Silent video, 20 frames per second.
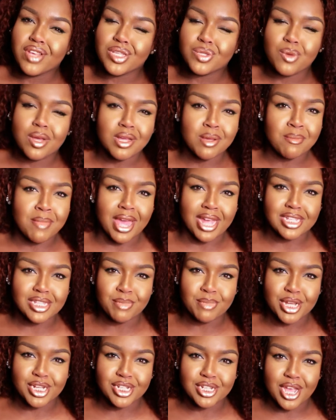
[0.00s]
welcome back to
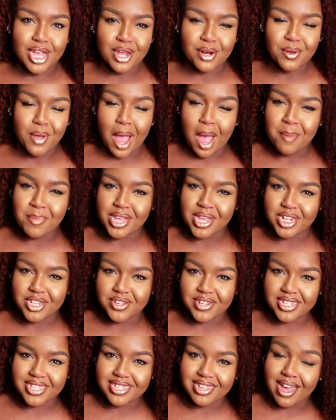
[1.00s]
my channel i'm your
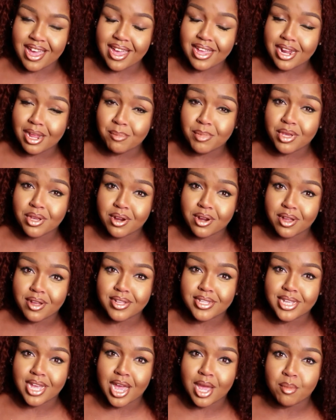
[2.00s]
trend Tye and i'm your girl
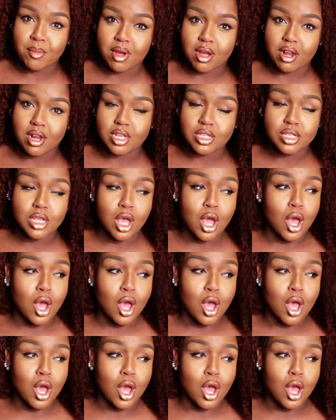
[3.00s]
Tye Mars